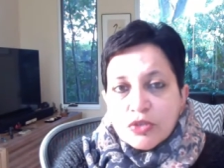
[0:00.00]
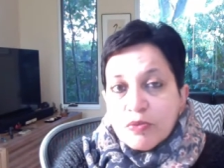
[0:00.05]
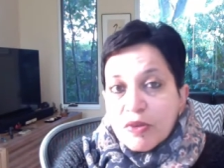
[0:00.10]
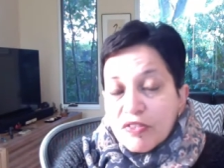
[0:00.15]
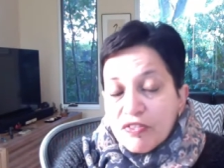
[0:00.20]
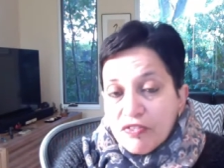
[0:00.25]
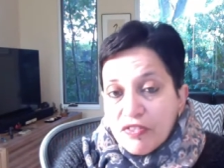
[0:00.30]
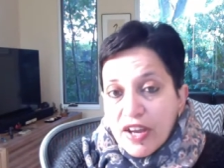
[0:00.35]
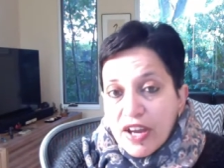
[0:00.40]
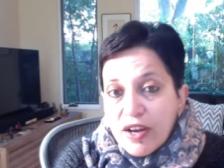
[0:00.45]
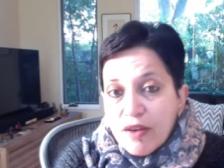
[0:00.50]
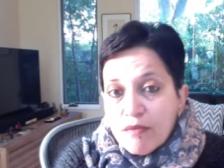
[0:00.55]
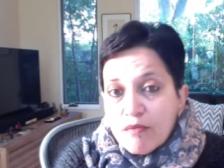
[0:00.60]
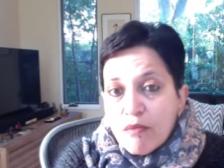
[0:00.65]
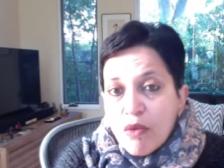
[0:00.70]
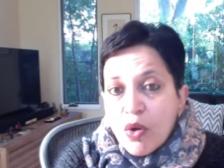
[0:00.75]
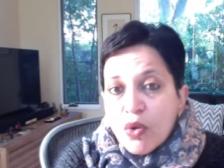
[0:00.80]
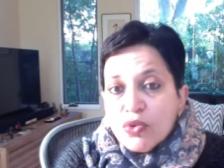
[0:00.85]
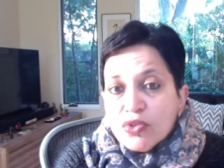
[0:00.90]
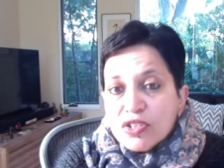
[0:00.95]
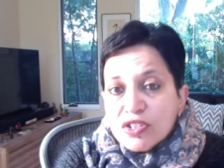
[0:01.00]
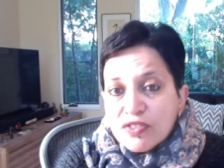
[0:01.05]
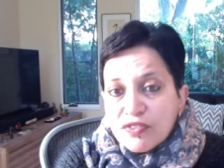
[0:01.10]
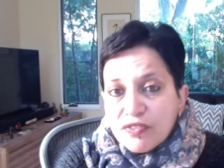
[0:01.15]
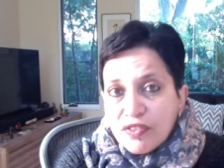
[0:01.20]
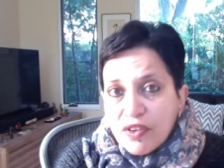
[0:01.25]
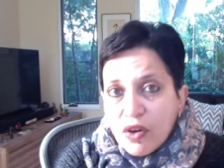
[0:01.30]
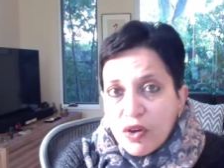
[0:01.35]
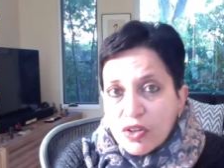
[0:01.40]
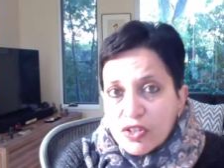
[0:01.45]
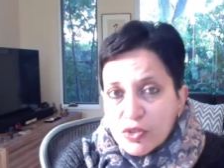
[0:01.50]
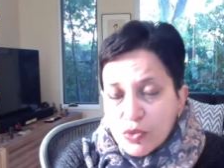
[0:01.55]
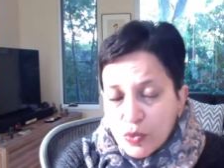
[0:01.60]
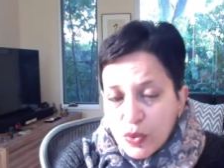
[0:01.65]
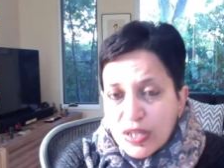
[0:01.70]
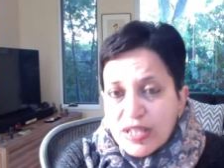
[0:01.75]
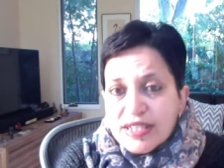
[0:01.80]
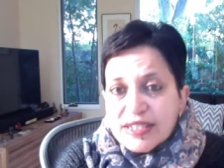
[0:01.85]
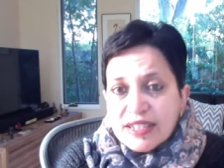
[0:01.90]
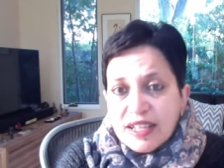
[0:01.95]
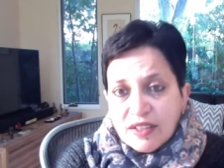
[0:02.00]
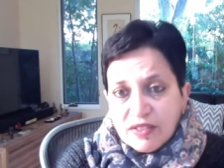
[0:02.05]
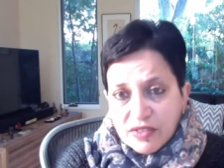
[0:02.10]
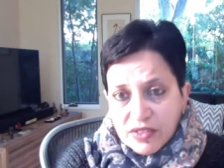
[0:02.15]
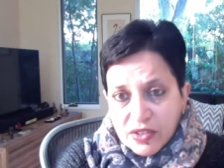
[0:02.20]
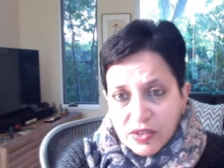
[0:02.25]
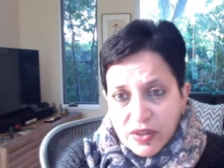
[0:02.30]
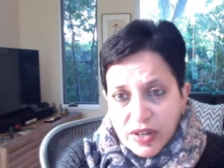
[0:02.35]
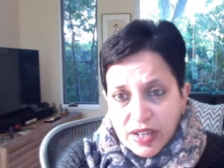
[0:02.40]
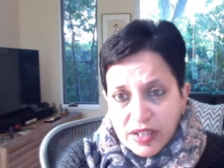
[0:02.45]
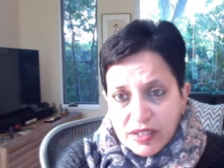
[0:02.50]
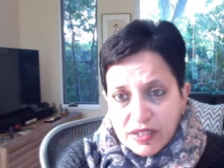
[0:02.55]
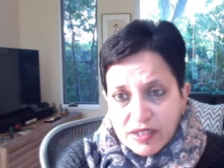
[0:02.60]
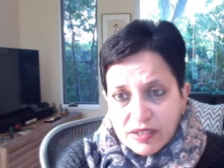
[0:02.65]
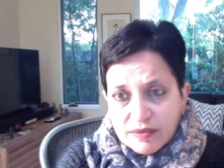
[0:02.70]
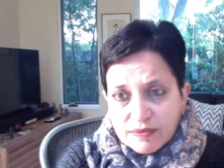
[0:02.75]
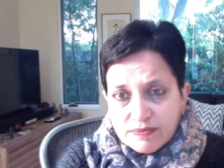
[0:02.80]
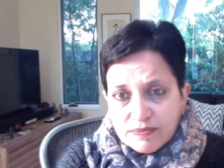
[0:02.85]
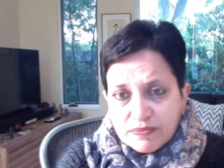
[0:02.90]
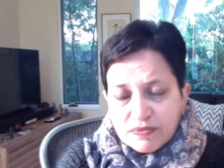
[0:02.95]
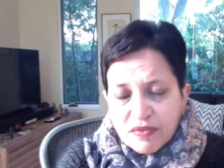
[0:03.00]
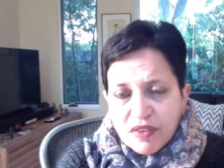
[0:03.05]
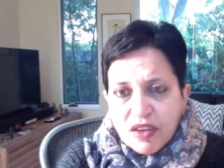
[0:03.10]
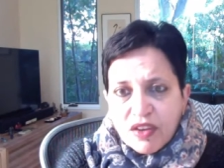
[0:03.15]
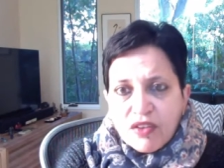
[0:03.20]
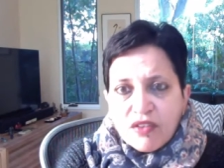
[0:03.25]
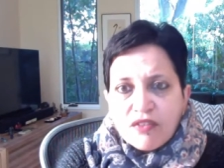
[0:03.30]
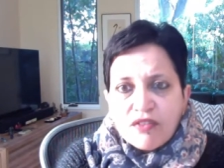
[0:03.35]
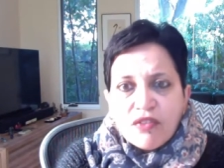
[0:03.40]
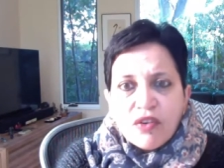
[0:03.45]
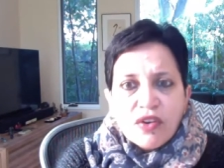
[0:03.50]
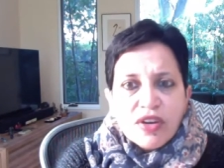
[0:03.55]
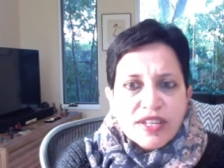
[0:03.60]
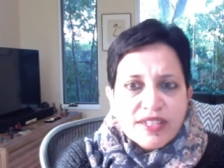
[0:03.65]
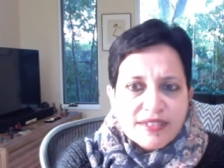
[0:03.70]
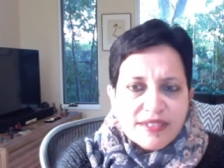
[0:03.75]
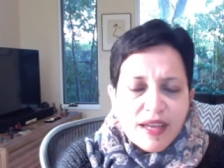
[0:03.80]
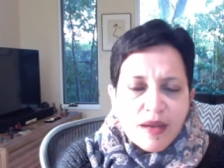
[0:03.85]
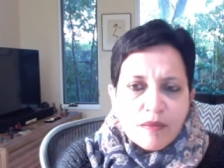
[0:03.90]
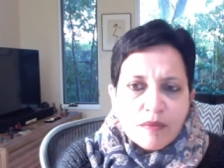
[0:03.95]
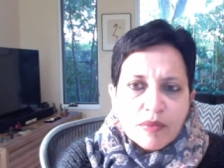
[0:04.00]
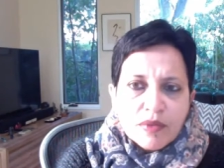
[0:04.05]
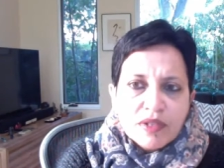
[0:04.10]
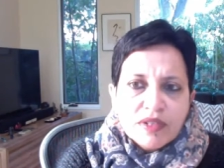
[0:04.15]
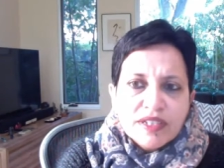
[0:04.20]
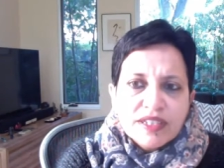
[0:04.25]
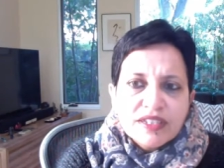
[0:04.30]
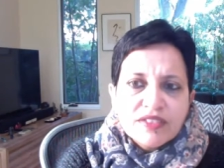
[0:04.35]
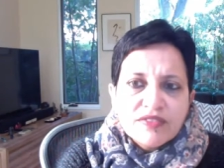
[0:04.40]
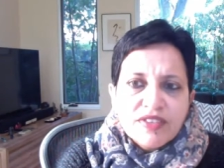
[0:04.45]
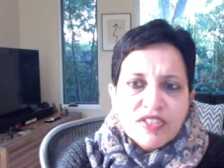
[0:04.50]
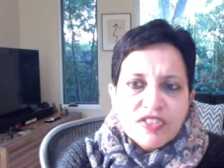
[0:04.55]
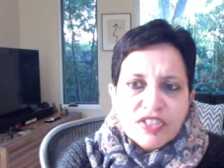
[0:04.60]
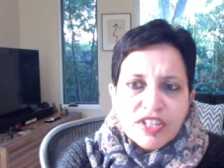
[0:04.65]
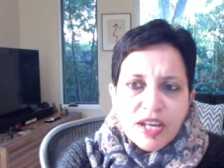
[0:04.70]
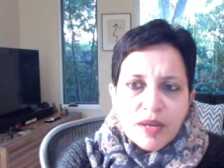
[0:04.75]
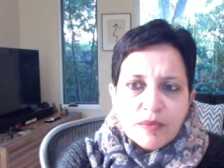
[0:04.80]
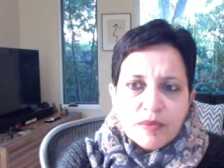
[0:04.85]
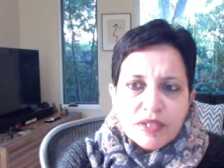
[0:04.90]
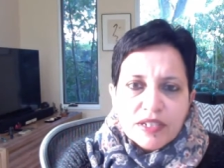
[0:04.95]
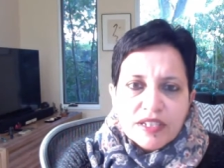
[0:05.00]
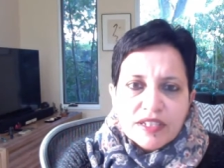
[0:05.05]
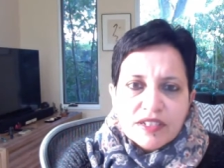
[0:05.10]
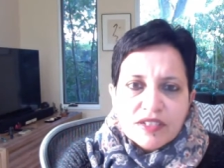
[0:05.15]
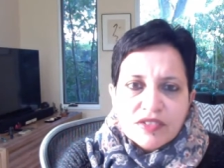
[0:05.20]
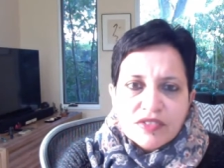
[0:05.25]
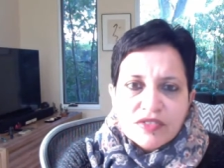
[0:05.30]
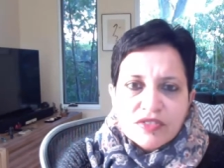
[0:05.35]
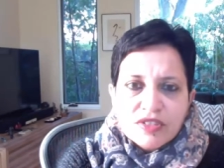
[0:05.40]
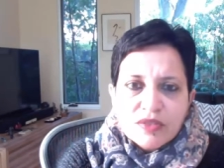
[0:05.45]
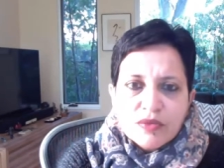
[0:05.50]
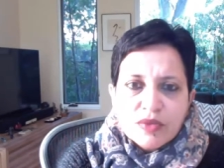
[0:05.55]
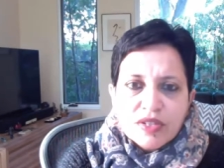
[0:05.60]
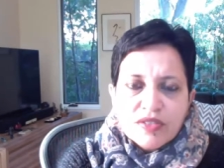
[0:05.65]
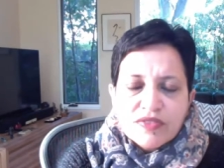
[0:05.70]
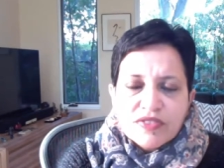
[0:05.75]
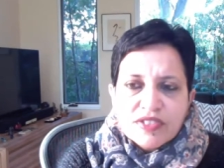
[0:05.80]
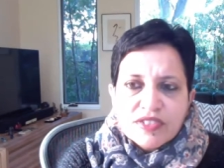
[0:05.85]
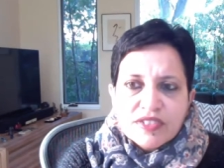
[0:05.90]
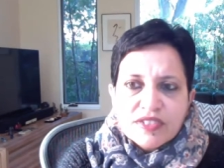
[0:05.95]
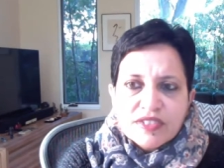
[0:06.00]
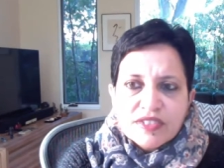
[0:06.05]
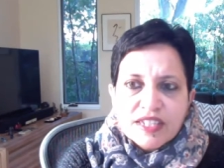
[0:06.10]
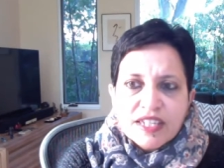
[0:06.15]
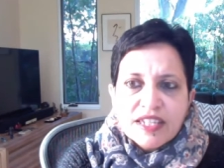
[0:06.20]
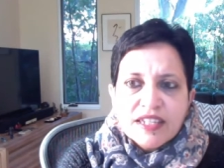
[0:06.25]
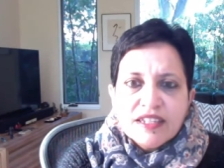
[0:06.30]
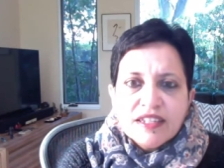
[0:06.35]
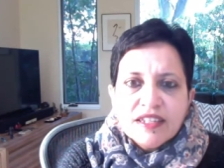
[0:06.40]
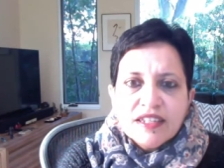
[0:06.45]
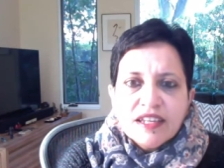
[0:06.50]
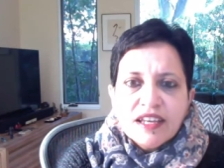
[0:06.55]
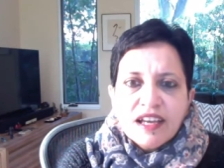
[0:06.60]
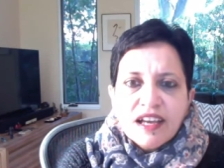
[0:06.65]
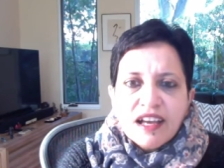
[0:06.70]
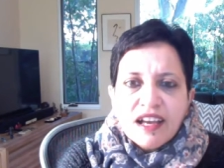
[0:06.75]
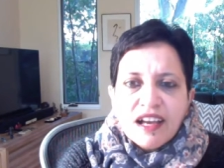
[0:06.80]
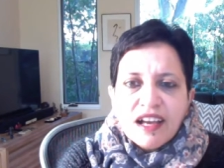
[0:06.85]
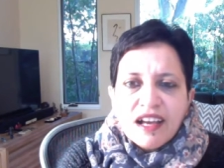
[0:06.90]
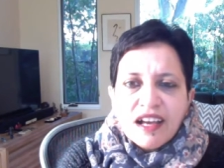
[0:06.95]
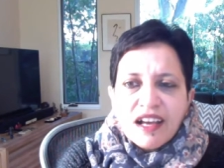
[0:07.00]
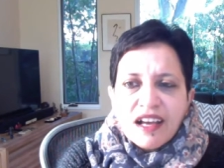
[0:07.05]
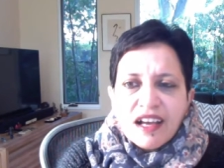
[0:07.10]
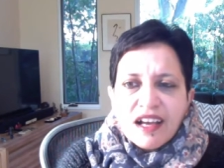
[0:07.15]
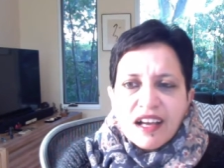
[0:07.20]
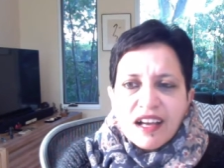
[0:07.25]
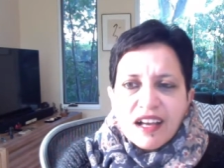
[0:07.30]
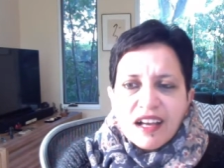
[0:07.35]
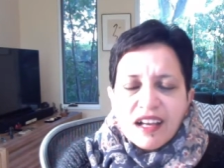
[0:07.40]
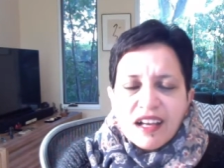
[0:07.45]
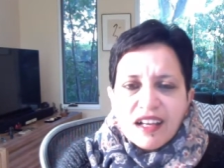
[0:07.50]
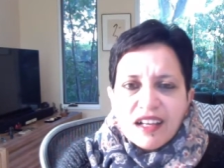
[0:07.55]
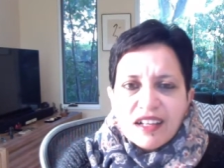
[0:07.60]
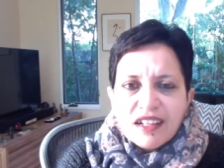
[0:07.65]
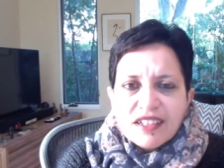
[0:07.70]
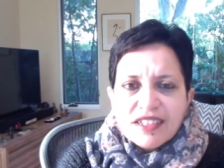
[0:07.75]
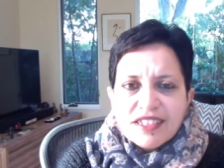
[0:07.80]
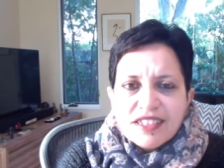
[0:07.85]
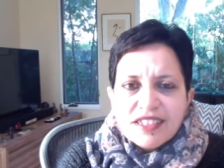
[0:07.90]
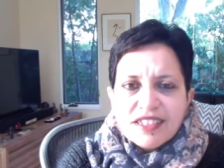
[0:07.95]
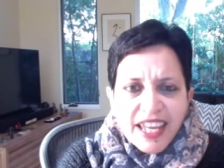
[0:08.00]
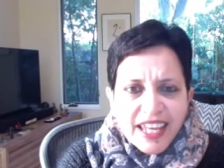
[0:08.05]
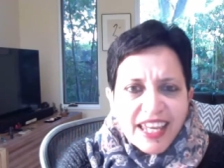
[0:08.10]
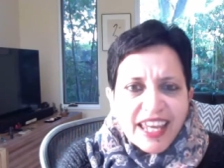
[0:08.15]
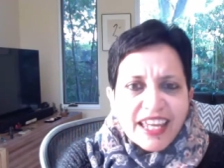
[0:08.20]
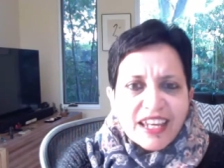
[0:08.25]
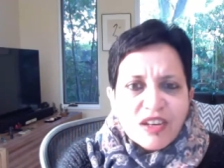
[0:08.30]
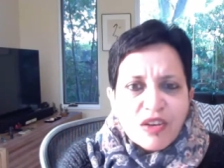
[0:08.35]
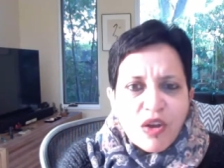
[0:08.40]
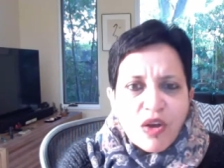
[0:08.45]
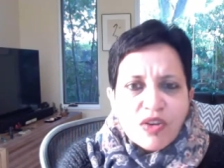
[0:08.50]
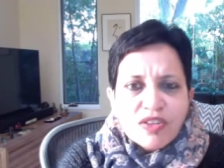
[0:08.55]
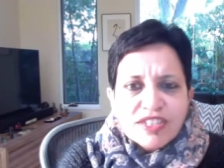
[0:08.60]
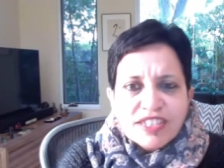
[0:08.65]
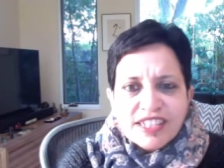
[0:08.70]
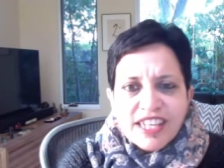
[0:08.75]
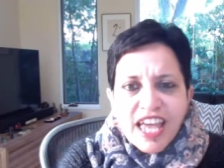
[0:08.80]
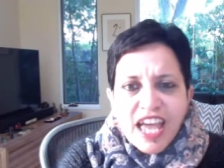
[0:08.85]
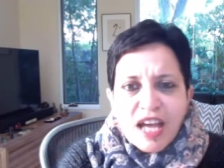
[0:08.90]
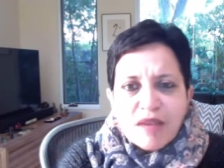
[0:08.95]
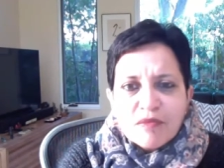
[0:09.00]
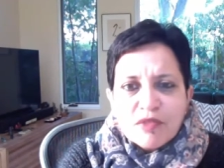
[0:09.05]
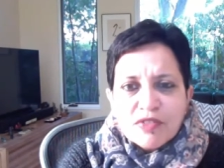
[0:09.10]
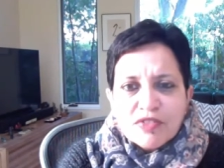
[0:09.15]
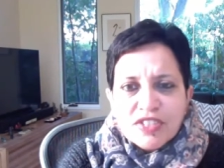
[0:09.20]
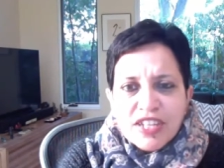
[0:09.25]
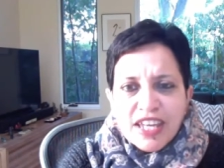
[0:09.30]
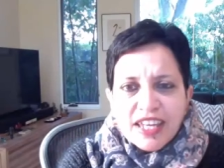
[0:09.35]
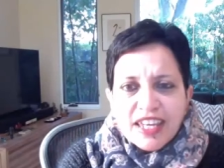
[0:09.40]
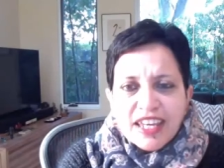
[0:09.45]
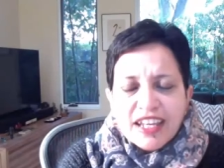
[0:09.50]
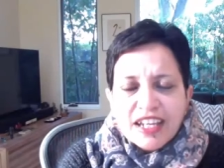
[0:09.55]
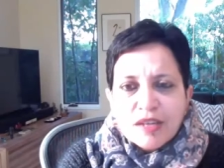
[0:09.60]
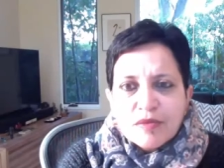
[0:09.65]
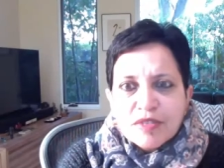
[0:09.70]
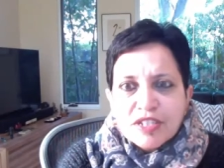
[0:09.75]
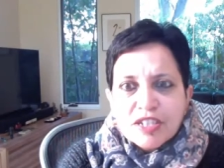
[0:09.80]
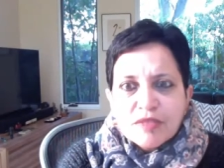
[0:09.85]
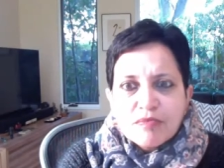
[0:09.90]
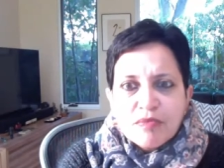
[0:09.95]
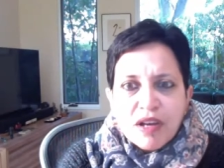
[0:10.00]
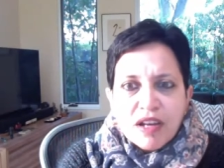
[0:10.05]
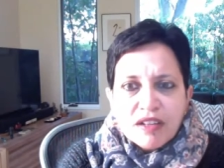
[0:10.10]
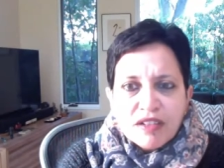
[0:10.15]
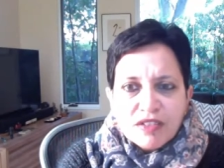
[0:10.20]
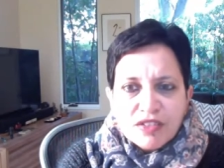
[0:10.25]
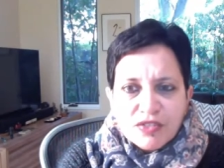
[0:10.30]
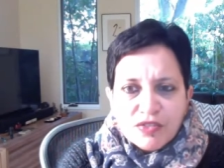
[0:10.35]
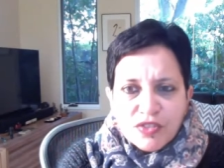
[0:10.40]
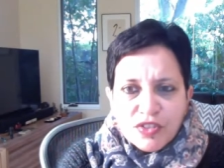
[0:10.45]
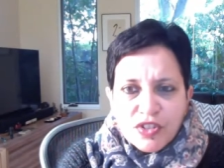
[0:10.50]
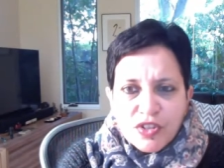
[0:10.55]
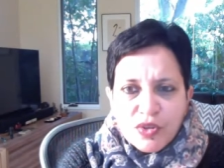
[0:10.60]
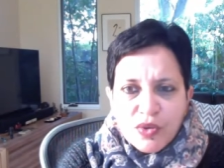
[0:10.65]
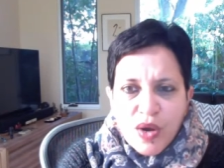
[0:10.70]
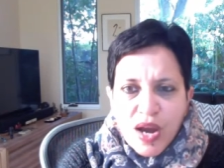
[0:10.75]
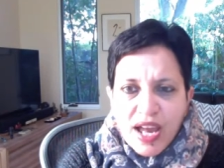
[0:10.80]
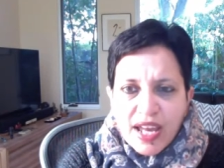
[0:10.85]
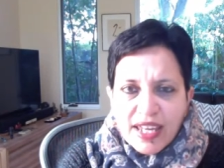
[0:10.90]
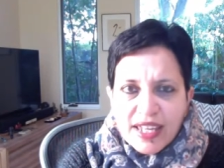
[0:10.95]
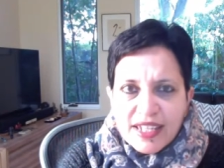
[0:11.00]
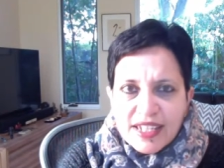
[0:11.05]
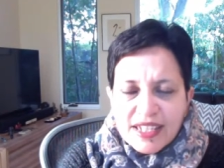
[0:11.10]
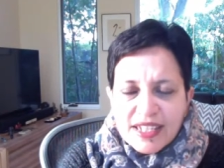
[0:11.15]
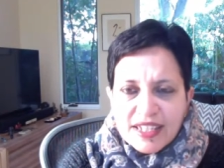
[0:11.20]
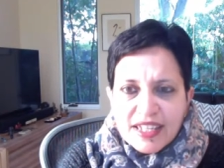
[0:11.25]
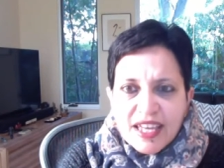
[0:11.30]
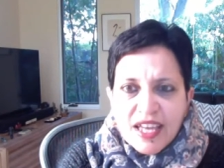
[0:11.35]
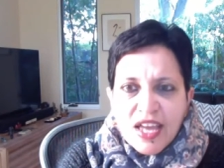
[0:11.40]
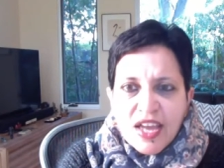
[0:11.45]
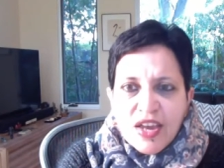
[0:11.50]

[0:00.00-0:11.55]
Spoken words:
To be fair, most flaws will self-correct. For example, in the venture capital industry, we have seen a decade-long scam of taking limited partners for a ride,